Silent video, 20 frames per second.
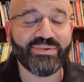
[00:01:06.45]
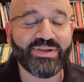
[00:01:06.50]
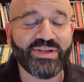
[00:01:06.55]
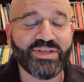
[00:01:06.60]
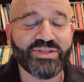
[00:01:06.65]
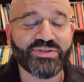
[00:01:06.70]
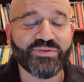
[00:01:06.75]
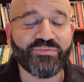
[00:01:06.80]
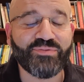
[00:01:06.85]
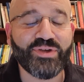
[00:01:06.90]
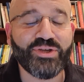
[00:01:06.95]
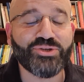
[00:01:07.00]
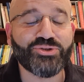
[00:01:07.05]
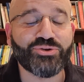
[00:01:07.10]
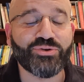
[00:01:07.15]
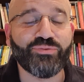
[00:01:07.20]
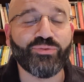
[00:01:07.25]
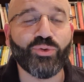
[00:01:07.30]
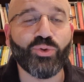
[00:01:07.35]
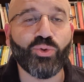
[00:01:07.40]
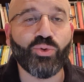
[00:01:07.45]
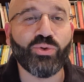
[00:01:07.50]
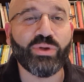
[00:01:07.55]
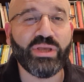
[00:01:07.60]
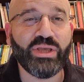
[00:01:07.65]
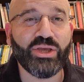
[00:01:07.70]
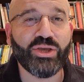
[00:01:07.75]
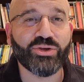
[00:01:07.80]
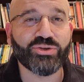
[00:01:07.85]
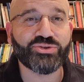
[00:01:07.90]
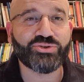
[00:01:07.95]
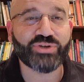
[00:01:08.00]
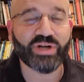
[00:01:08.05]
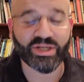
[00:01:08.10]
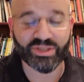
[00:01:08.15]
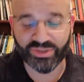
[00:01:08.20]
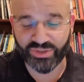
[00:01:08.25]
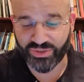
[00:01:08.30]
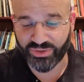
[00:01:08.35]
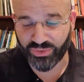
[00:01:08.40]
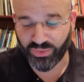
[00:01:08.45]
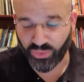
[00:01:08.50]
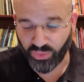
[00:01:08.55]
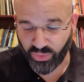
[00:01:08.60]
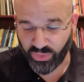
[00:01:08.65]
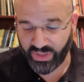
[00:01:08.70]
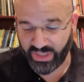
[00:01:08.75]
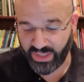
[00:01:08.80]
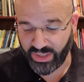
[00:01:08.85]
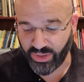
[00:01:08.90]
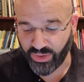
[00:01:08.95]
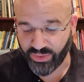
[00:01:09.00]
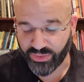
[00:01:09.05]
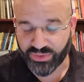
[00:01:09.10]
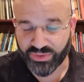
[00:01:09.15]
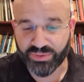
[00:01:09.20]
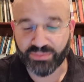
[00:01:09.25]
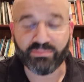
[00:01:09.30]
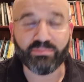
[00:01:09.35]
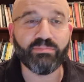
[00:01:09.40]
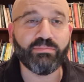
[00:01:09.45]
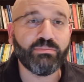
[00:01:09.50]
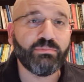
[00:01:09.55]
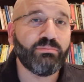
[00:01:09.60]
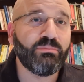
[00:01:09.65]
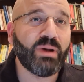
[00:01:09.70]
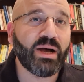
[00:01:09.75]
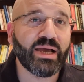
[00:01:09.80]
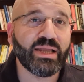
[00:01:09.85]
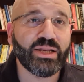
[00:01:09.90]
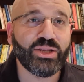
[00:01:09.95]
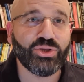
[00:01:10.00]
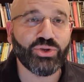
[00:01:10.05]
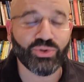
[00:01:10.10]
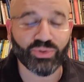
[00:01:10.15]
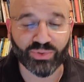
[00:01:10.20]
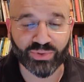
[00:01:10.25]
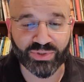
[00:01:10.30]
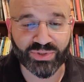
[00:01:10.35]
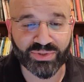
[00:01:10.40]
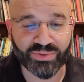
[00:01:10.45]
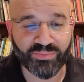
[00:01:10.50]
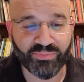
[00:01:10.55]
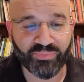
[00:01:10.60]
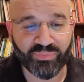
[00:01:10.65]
is a feature of all ego structures, all egos, mine and yours.